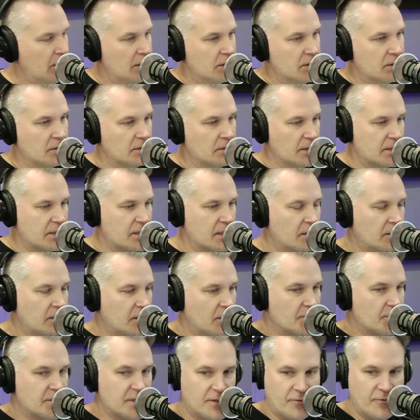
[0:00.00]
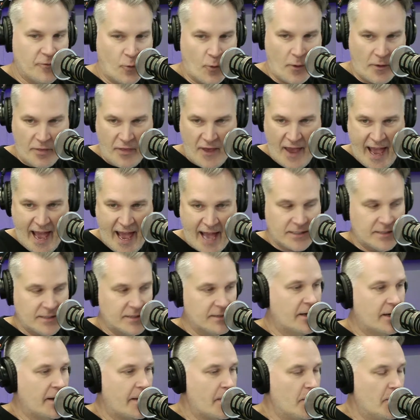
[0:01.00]
So listen closely for that.
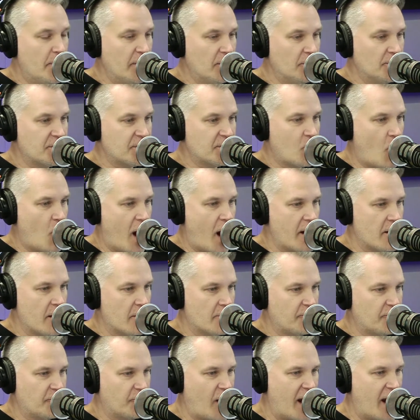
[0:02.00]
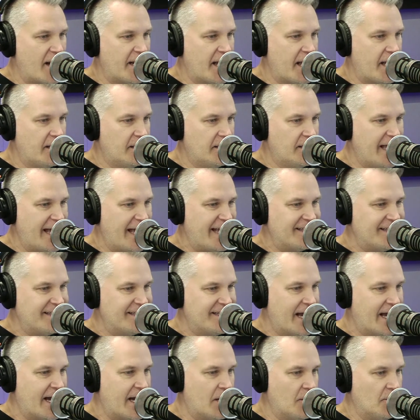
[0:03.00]
The Bill Squire Friday Get
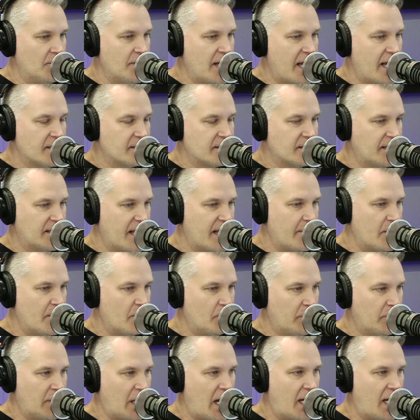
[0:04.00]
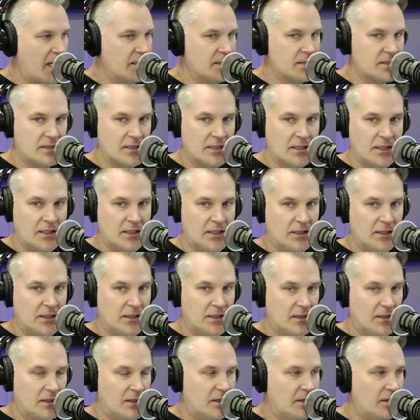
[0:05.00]
Down, as the name implies,
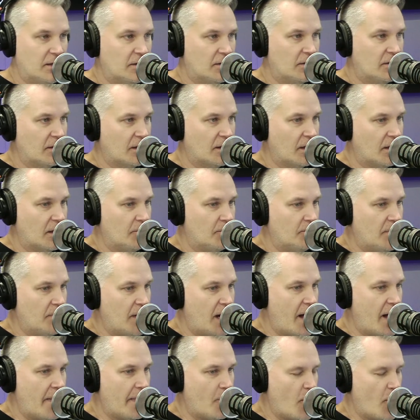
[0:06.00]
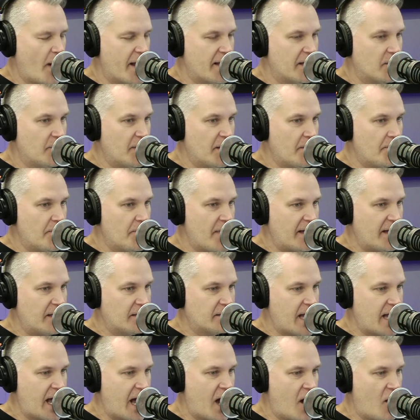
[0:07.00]
is on the way in a bit. That is
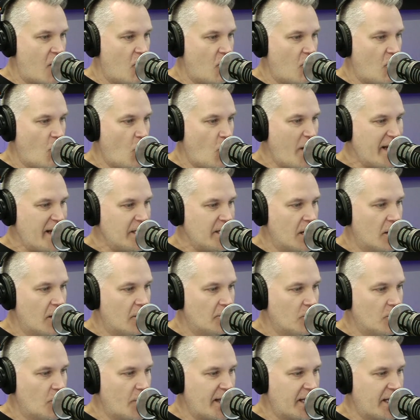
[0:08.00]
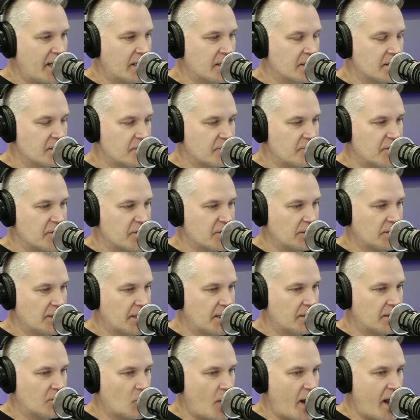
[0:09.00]
how we know the weekend is officially
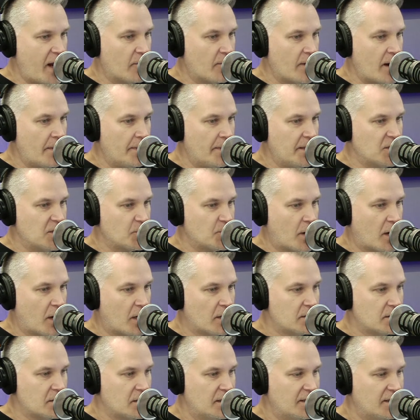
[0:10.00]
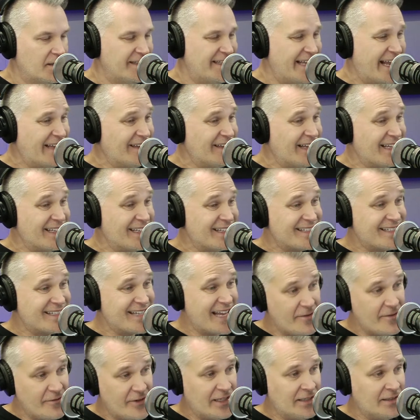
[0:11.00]
underway around these parts. Daylight
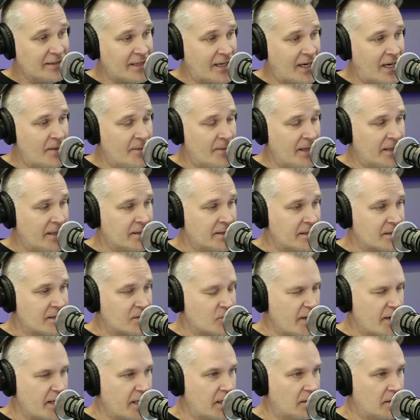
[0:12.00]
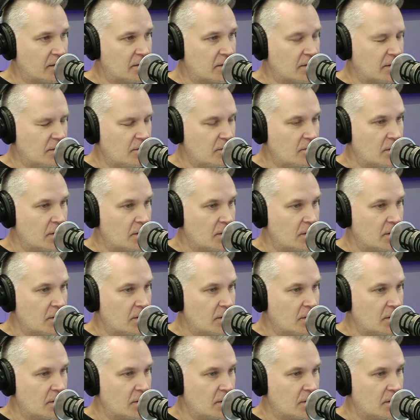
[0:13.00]
saving time ends this weekend, too.